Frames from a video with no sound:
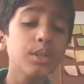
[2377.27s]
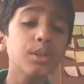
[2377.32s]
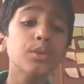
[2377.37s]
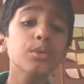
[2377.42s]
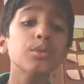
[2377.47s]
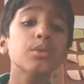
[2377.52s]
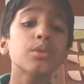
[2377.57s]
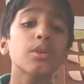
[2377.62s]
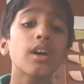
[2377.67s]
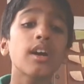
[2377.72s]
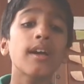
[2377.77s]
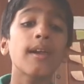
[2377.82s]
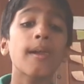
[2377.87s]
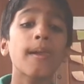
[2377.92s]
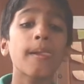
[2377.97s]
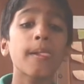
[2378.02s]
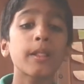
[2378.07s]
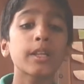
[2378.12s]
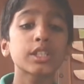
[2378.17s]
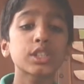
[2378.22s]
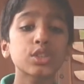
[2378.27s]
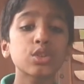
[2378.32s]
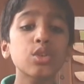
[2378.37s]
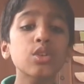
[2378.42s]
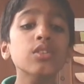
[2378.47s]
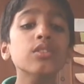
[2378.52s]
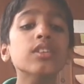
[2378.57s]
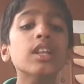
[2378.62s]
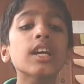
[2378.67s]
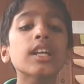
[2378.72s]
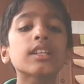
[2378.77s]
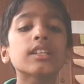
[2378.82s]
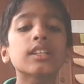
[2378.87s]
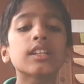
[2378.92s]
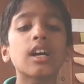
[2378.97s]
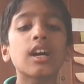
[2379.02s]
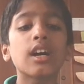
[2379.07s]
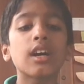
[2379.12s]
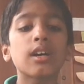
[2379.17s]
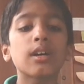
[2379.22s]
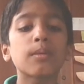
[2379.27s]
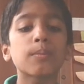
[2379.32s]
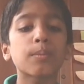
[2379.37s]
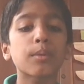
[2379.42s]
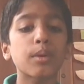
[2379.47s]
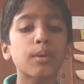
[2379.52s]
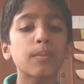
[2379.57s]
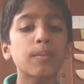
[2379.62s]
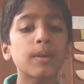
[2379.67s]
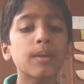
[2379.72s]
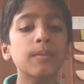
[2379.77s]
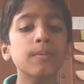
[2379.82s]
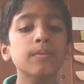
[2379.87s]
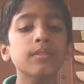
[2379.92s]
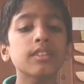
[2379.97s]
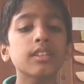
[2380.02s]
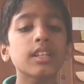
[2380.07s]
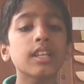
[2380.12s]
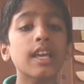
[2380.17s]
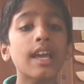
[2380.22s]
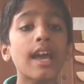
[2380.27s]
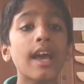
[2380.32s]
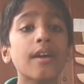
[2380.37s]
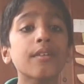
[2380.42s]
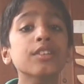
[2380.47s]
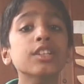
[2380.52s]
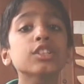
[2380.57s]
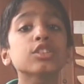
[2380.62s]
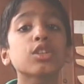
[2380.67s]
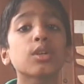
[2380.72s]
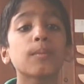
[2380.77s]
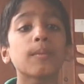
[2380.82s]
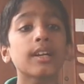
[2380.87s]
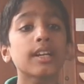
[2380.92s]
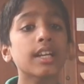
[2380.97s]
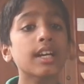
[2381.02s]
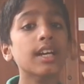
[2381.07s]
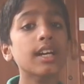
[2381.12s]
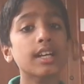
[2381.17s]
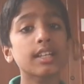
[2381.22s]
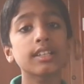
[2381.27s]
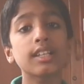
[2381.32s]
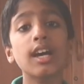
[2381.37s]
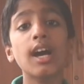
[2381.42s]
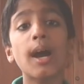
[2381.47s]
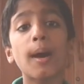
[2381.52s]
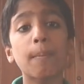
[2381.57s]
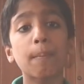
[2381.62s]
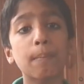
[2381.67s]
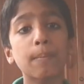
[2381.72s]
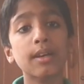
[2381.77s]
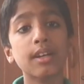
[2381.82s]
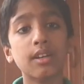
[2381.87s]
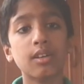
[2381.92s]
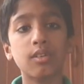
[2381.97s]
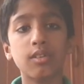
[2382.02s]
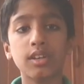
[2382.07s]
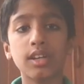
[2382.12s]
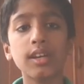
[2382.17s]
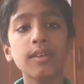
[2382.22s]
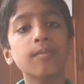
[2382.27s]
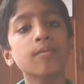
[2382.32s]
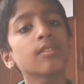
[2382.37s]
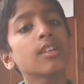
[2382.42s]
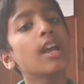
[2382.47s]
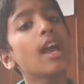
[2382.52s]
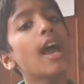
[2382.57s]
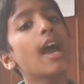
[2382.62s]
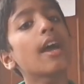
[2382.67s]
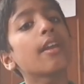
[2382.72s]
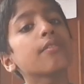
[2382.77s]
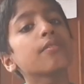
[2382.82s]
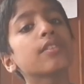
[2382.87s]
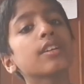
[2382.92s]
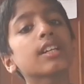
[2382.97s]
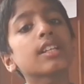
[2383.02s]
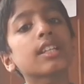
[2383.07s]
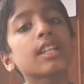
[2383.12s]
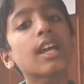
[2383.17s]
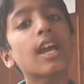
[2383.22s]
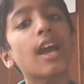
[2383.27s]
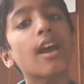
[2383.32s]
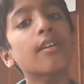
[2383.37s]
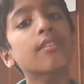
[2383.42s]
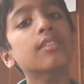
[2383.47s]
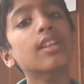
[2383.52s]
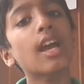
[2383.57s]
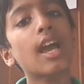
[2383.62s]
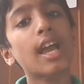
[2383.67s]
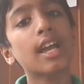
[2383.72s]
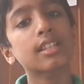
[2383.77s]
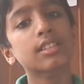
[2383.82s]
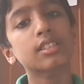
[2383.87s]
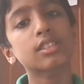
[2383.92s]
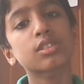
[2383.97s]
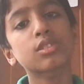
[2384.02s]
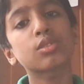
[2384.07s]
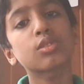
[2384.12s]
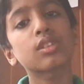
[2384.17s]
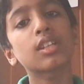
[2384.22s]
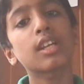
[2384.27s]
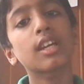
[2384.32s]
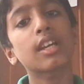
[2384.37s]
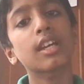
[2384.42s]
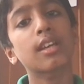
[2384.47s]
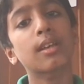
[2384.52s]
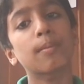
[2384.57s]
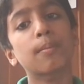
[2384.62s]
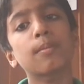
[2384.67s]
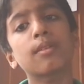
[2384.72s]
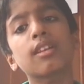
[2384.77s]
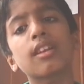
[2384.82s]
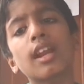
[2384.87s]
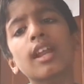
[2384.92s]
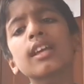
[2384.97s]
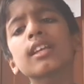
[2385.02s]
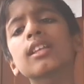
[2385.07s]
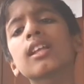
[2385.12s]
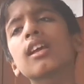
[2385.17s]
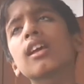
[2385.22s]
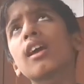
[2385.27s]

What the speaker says: to solve that problem, they have the stomata at the upper, okay, and where they have the access to the air, right?